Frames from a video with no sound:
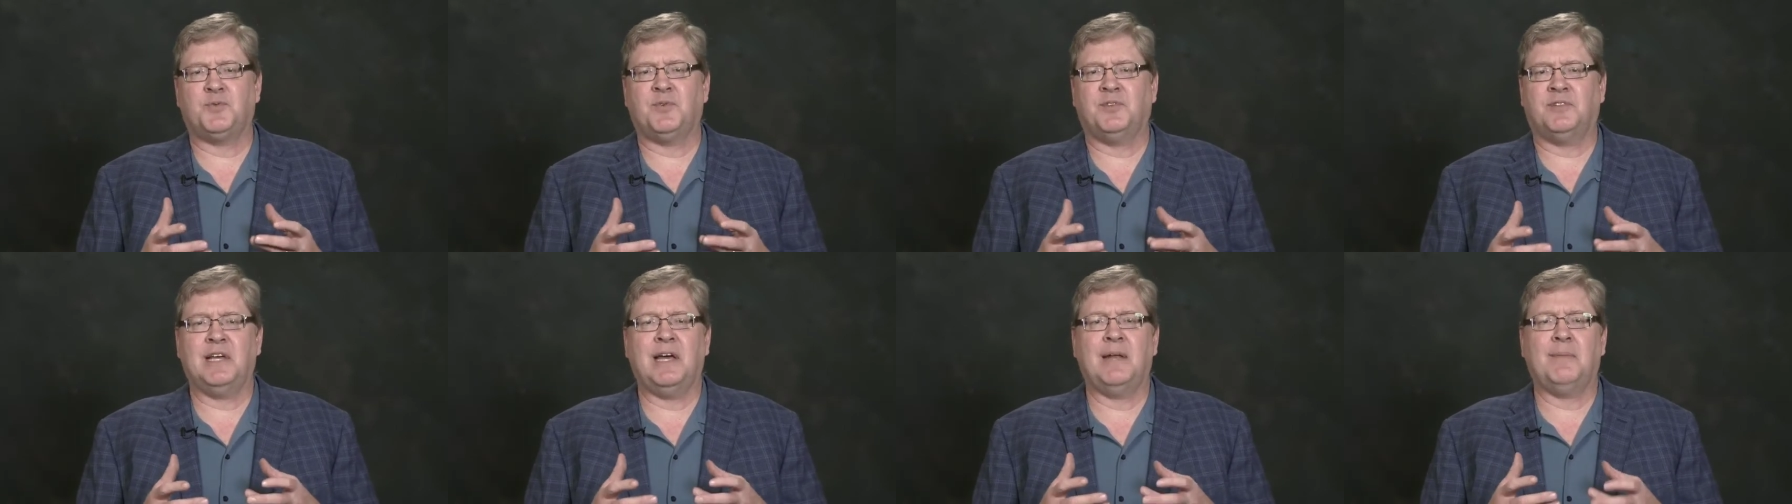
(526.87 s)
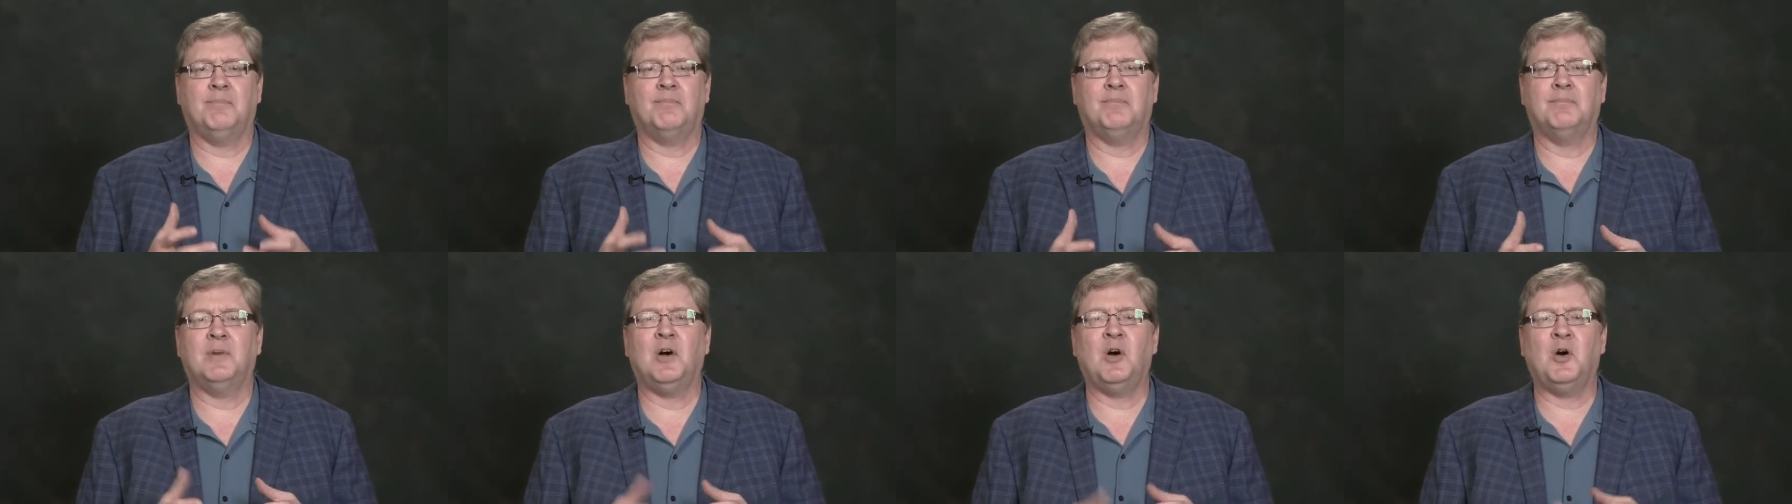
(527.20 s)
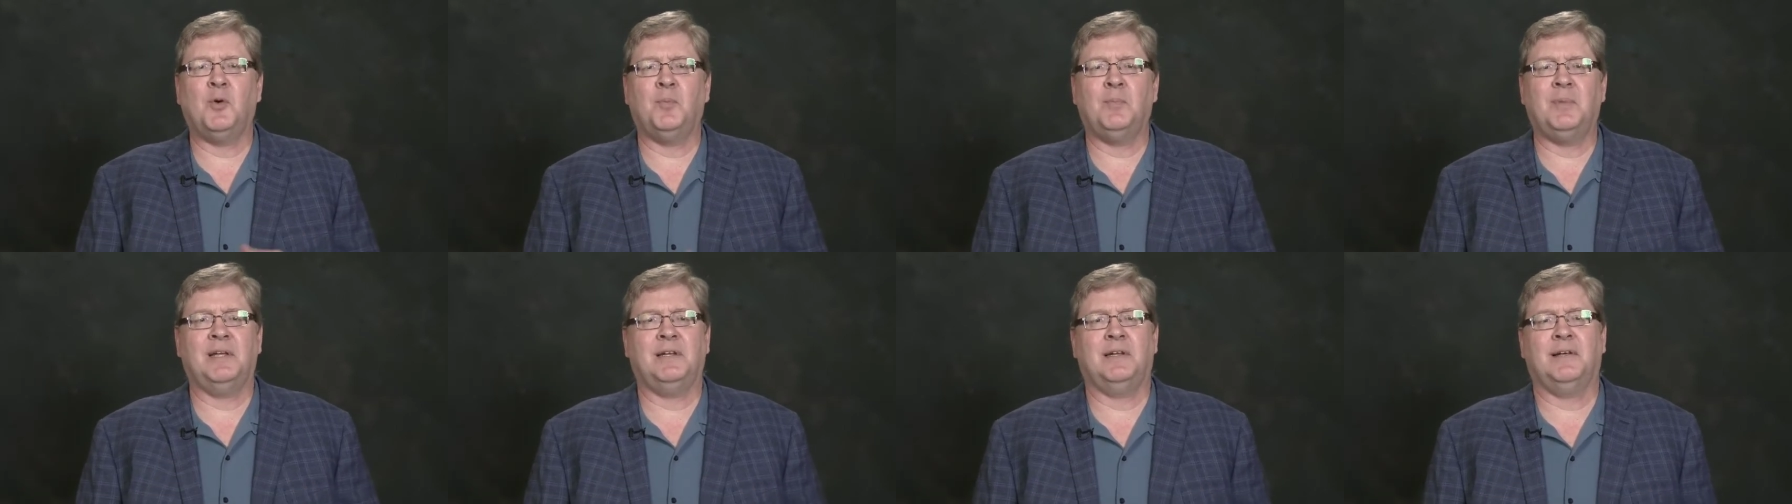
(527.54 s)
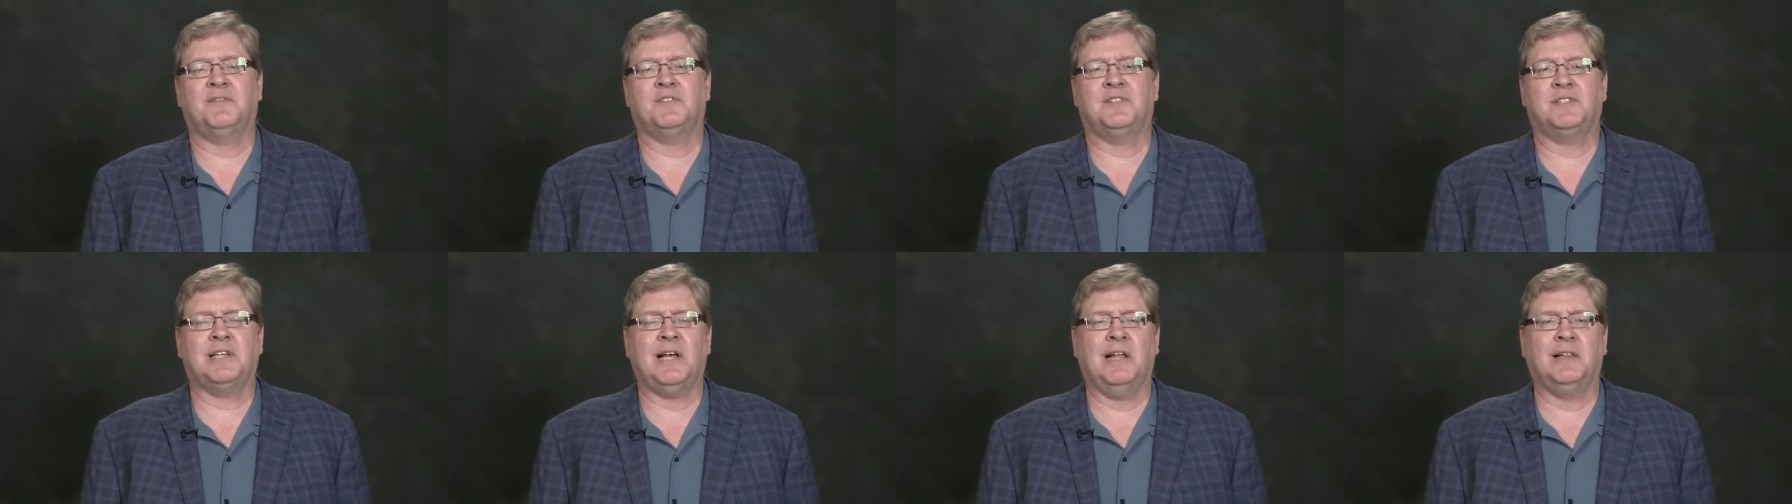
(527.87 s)
with that moment
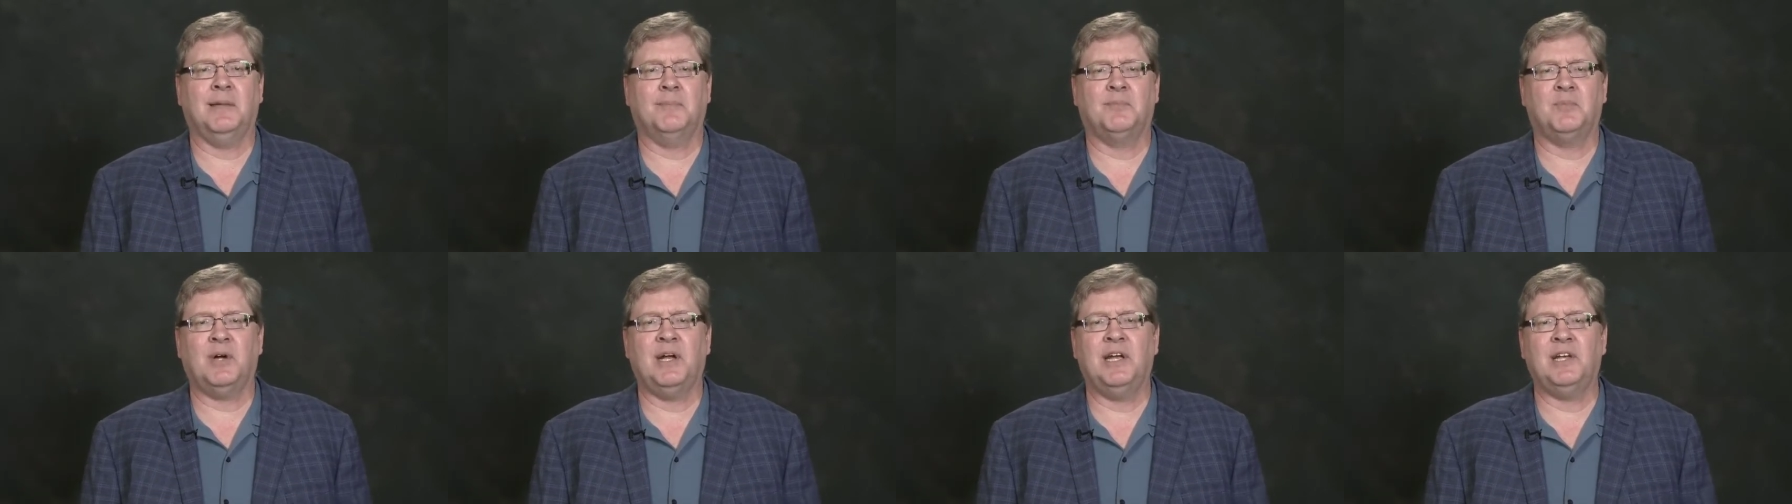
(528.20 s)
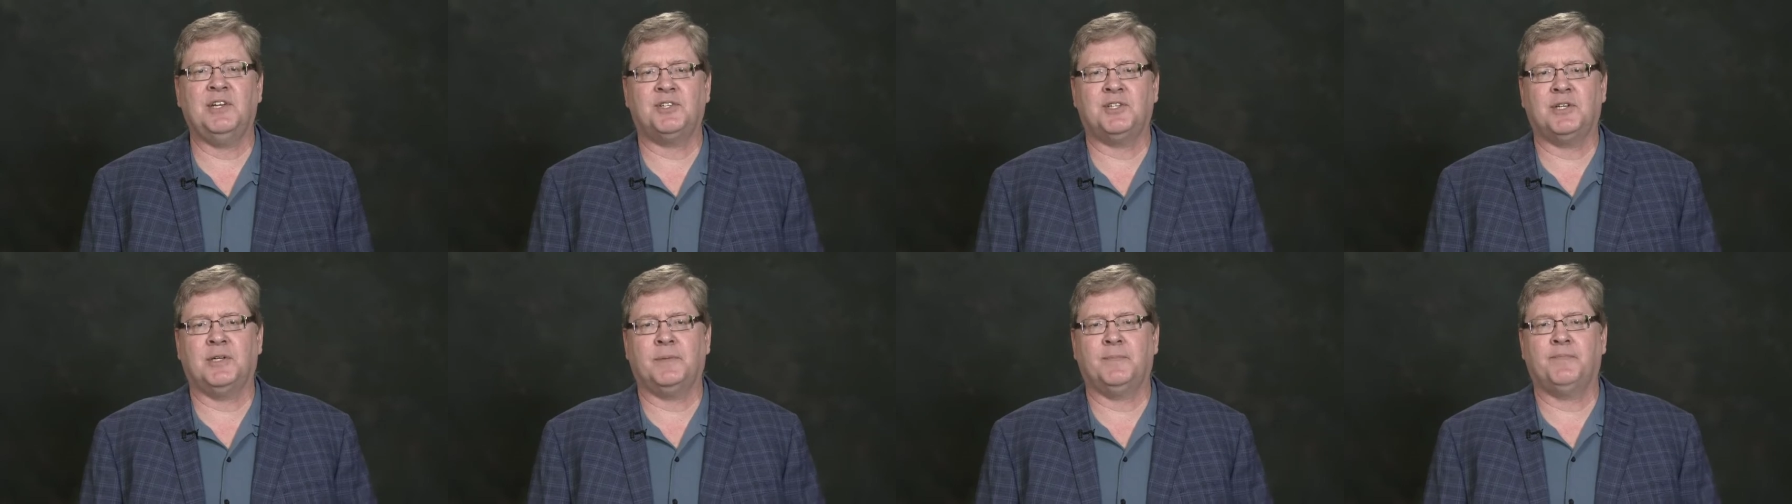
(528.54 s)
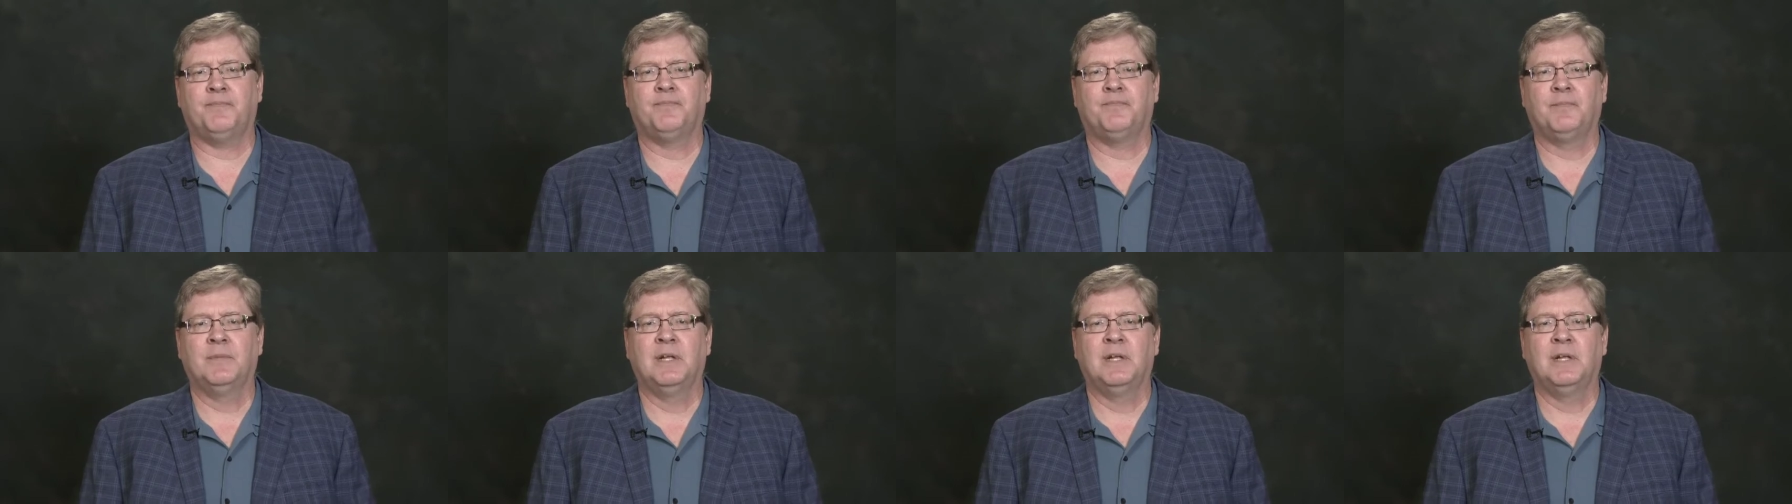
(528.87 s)
of celebration.